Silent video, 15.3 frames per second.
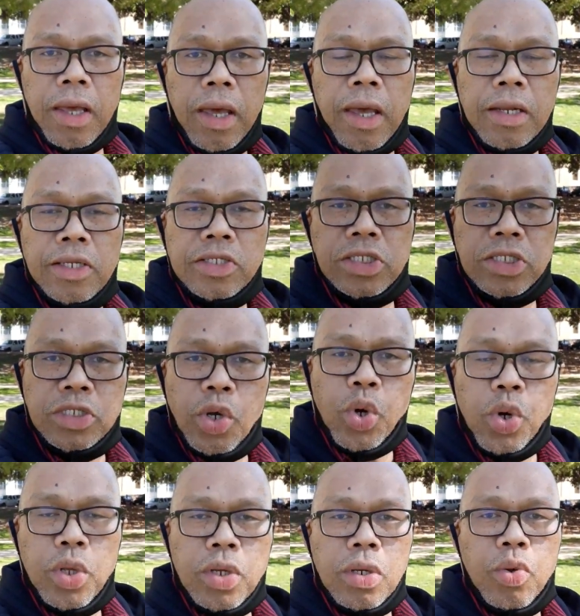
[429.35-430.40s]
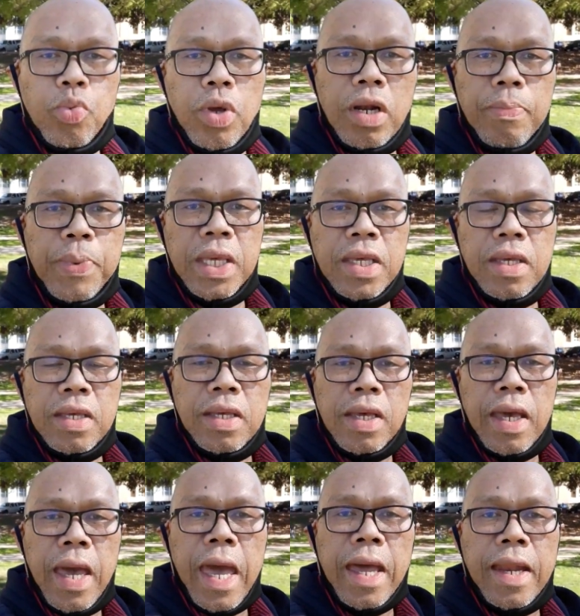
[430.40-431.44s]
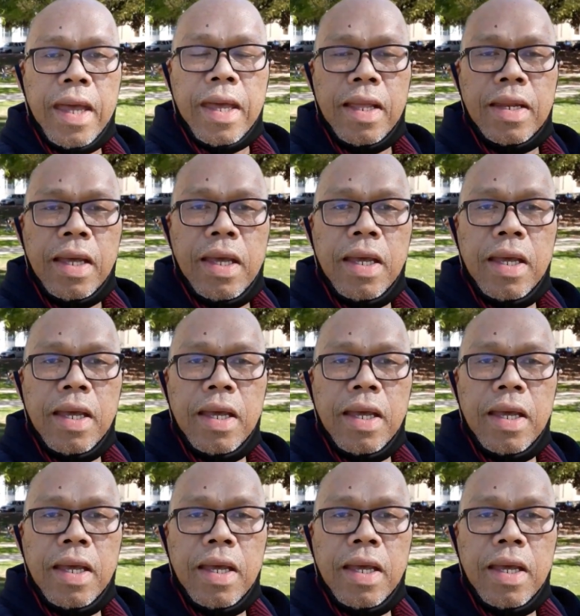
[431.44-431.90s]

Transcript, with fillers: and soon will be headed